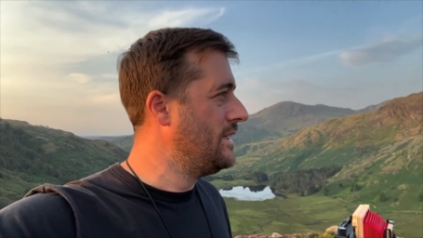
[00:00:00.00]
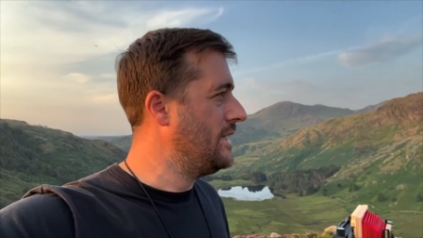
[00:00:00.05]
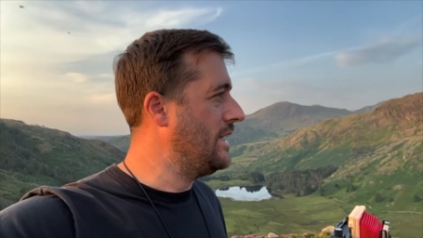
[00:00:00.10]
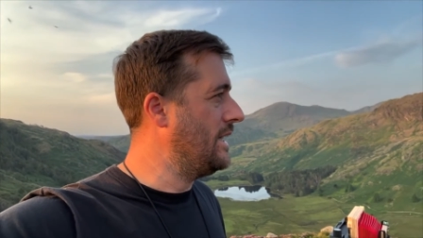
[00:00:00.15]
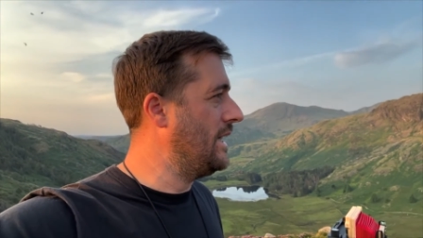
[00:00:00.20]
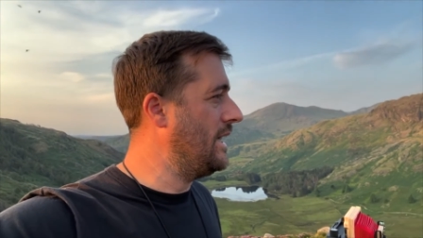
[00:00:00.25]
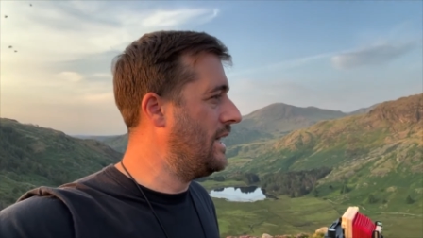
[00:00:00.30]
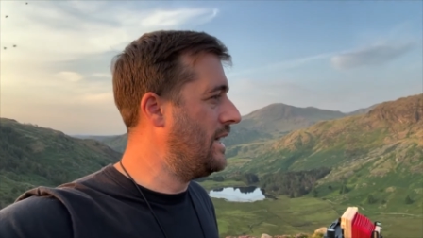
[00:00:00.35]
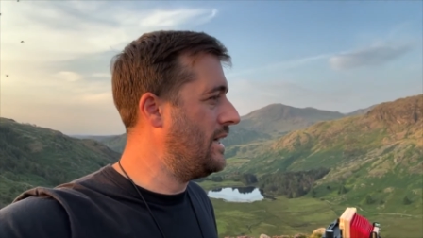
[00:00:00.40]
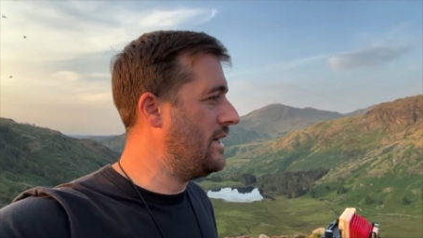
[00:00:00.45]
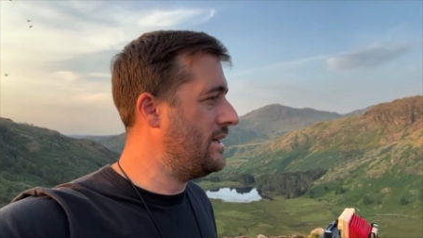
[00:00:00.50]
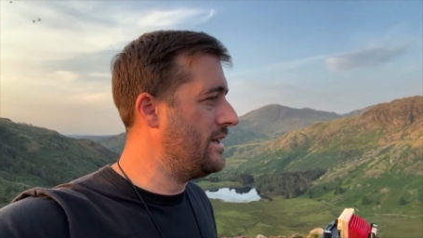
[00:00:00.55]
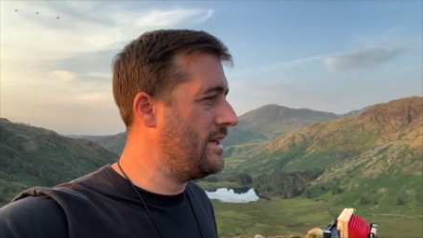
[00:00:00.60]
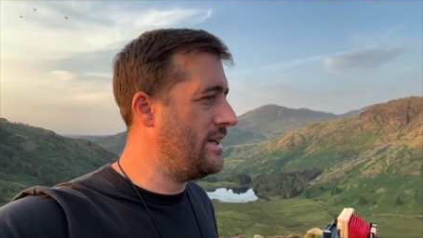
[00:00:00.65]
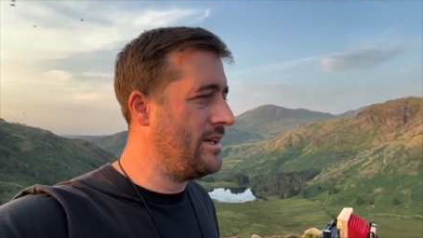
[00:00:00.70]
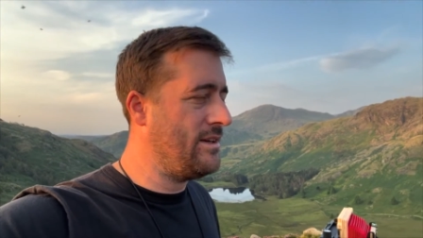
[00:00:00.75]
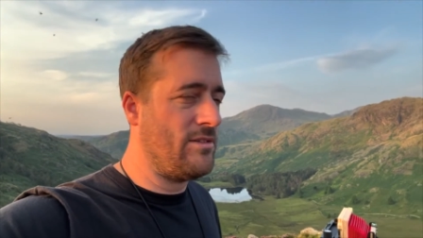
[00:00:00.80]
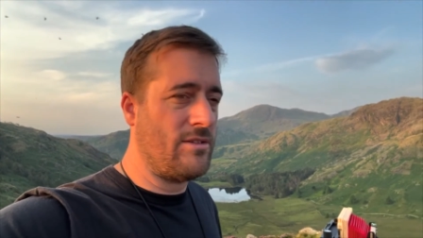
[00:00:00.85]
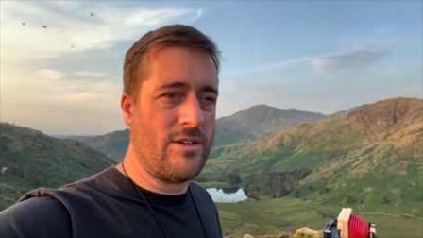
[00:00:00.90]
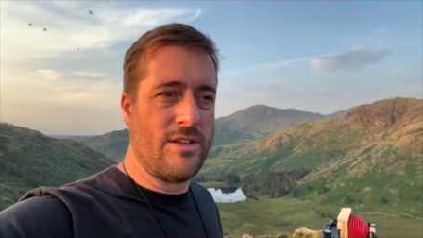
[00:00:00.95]
And
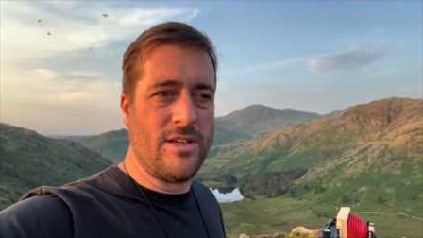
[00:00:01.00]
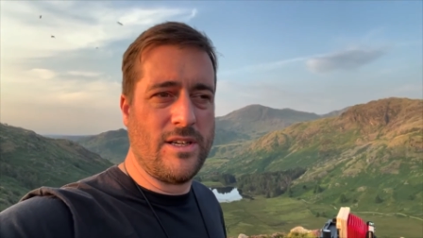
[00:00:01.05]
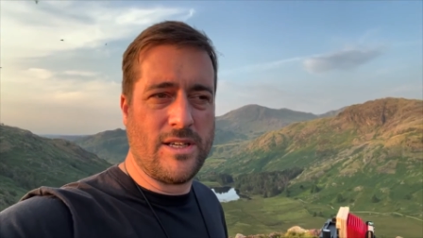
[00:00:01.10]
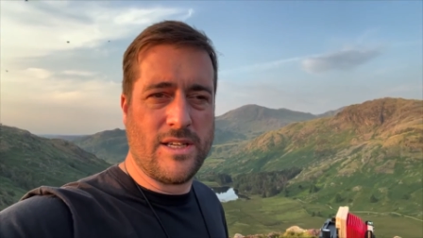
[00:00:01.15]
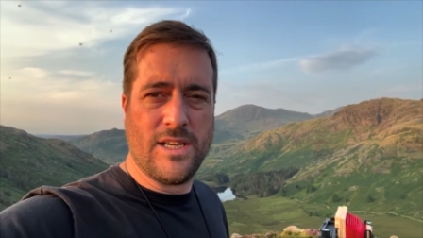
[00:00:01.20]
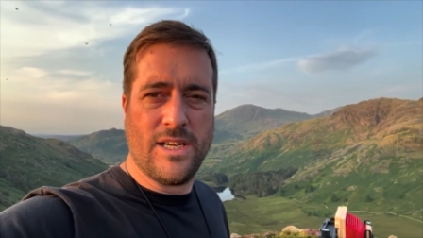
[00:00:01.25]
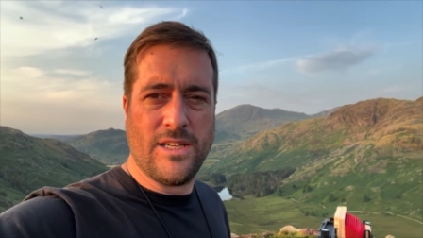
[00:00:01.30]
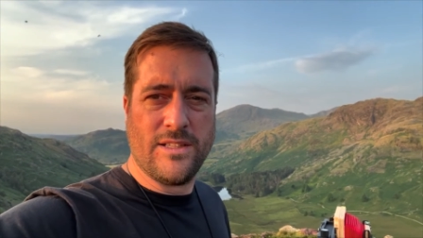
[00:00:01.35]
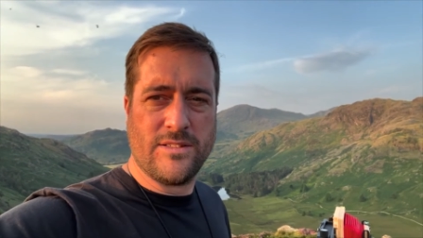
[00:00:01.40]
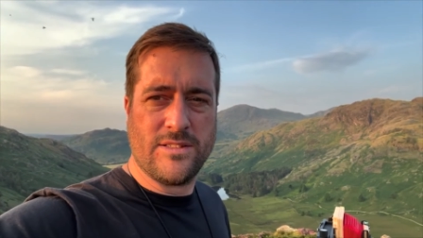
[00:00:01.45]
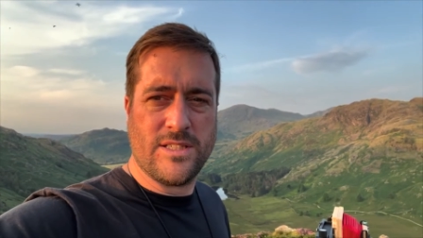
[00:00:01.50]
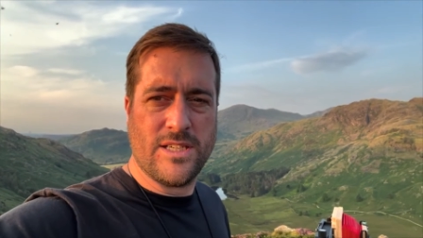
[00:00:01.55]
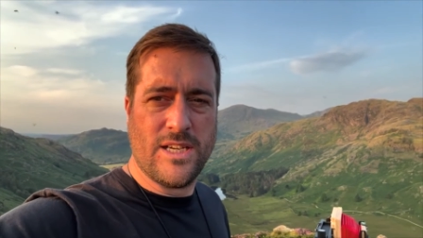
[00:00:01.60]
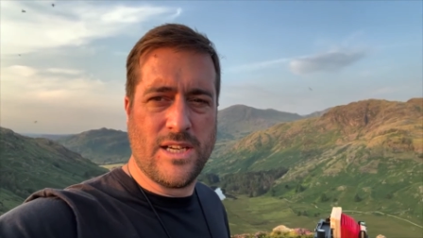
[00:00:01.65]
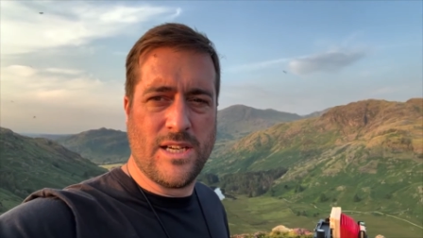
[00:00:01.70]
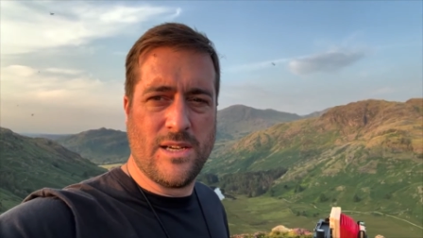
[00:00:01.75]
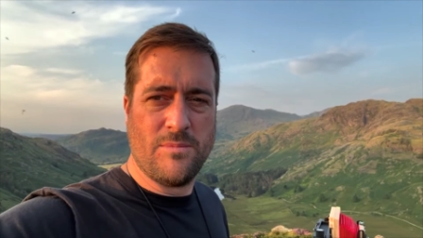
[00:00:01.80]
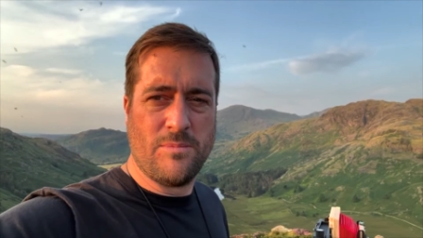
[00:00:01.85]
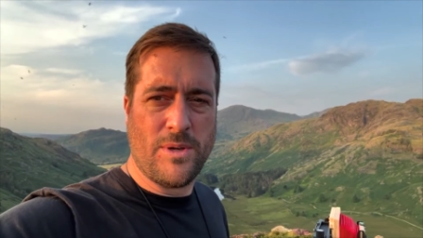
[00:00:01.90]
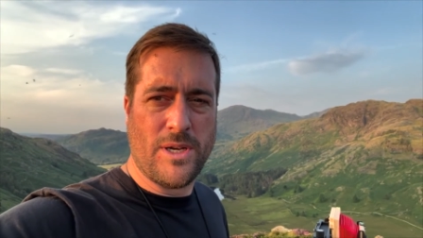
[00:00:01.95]
then I'm going to get
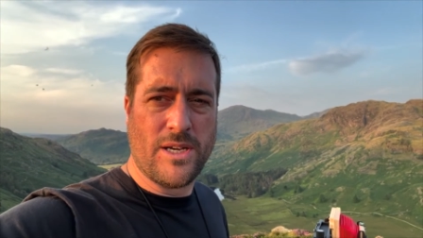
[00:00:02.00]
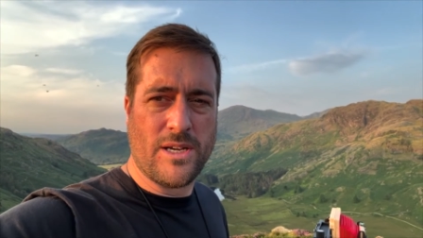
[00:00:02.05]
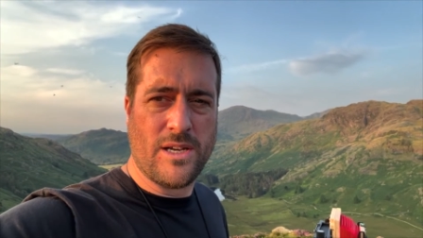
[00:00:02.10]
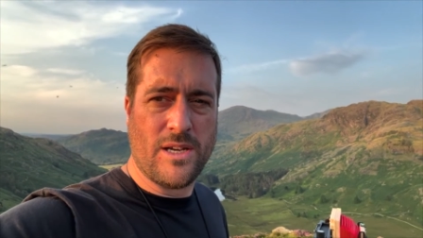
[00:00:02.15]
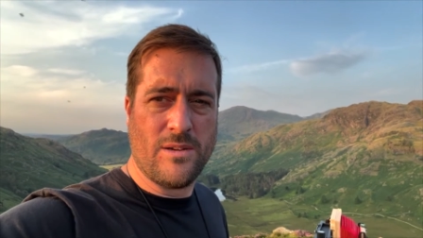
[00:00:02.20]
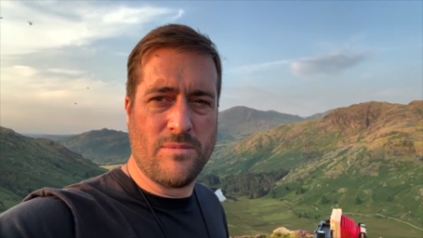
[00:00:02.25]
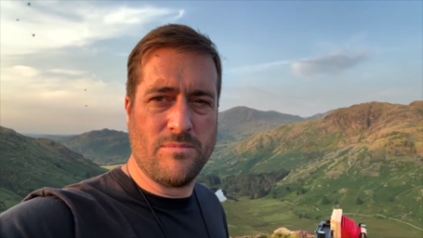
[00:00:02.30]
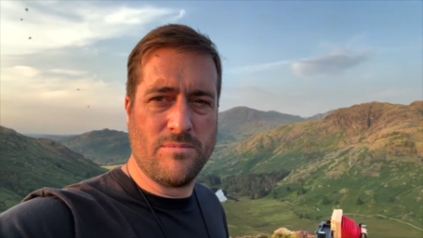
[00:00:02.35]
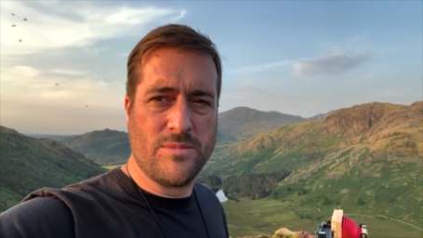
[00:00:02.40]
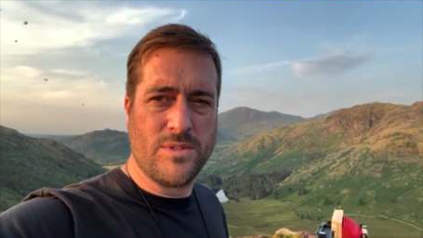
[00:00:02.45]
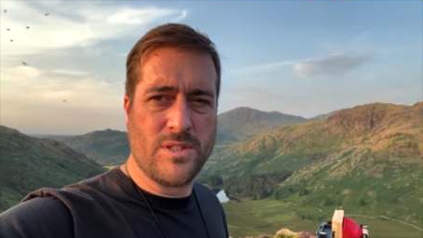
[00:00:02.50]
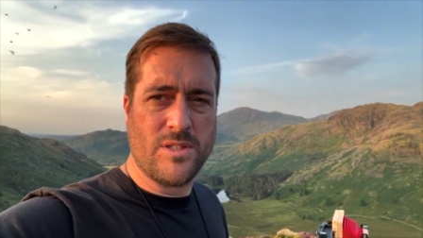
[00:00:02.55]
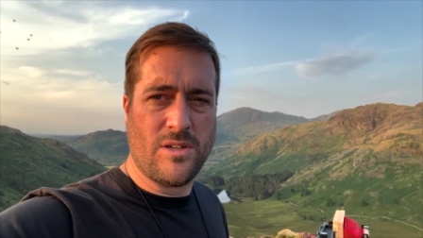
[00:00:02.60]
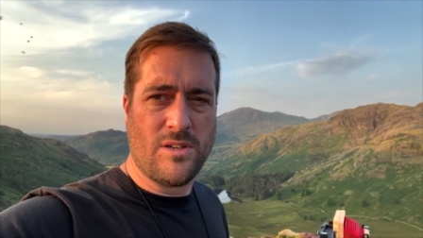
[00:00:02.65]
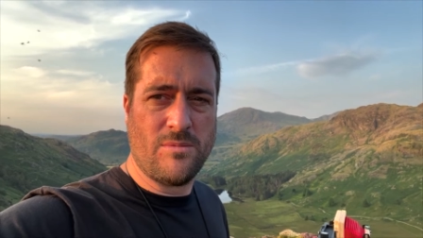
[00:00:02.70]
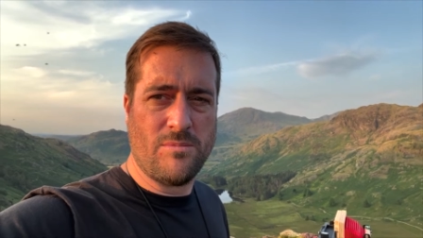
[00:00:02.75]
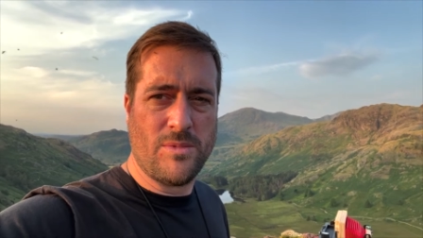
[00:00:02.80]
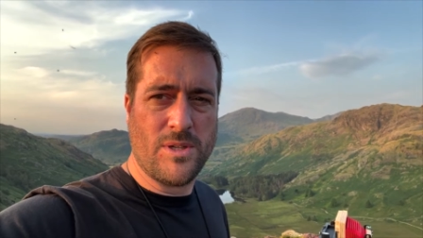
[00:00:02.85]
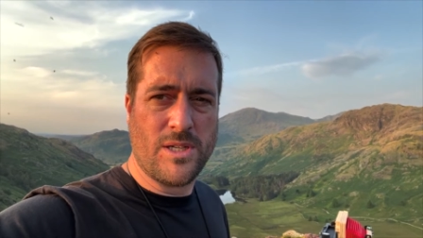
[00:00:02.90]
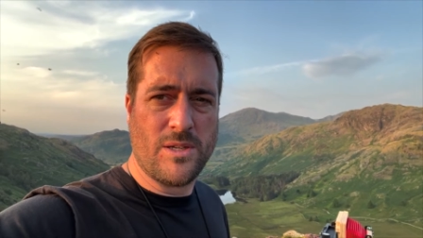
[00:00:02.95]
pack up and
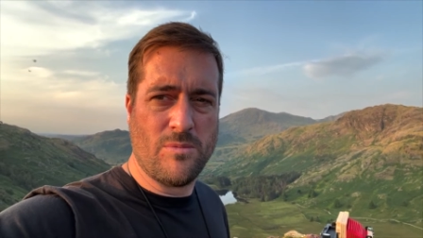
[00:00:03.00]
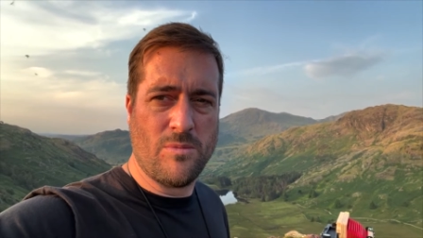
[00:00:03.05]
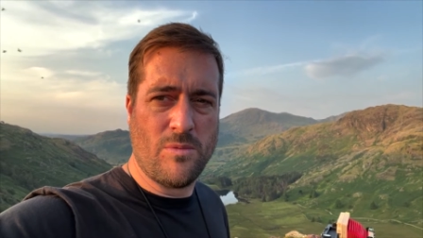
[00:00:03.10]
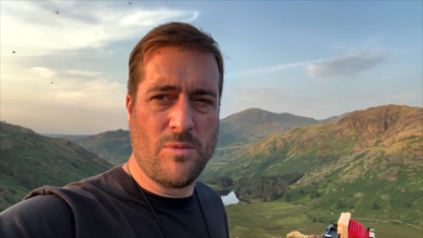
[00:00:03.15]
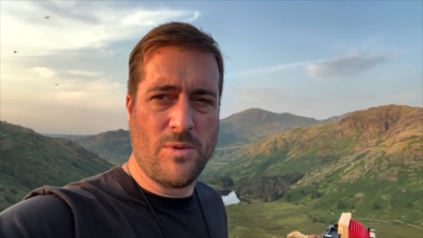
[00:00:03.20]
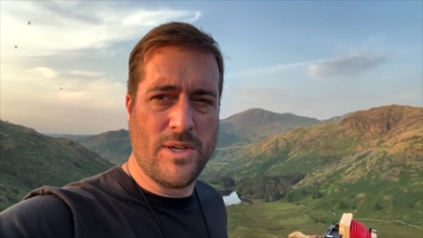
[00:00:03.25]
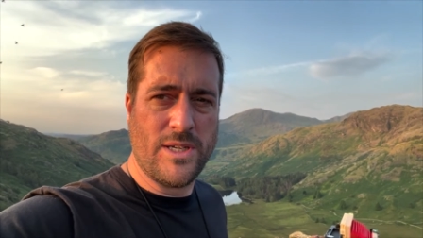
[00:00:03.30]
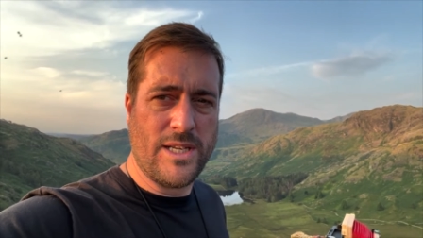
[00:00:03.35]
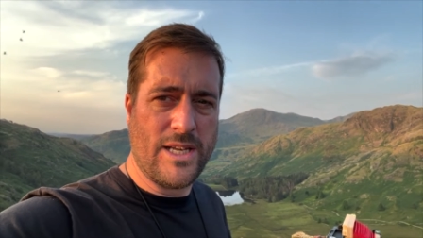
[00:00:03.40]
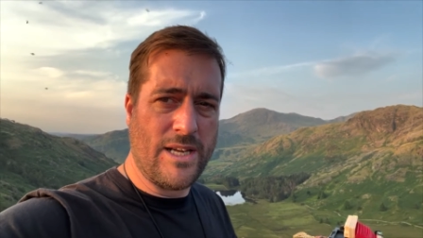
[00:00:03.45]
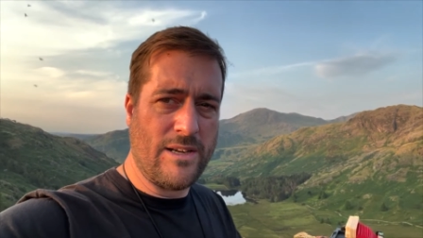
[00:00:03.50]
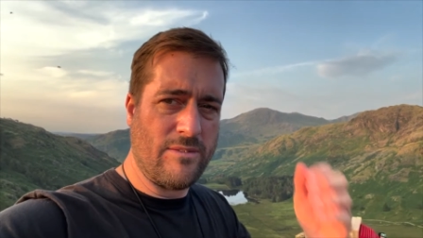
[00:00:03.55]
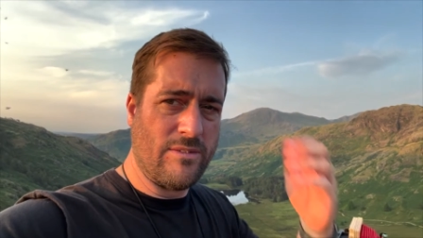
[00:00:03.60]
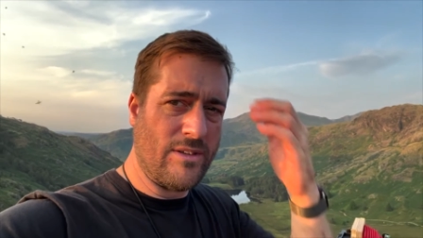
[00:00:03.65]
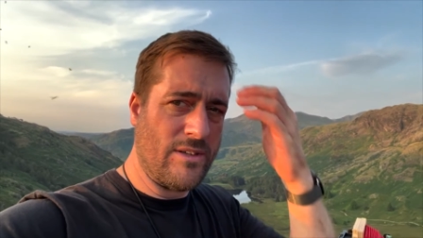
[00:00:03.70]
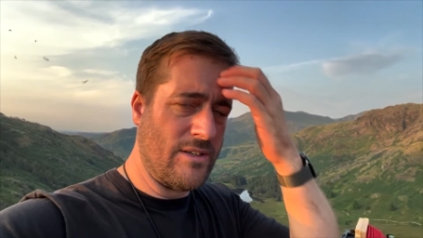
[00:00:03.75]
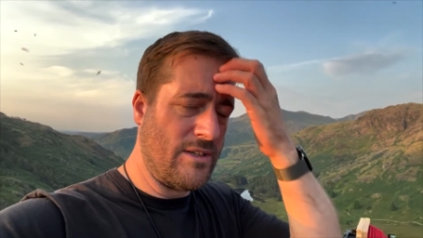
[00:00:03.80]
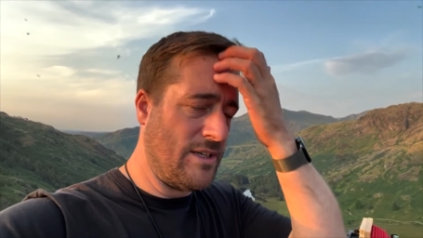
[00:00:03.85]
start making my way down.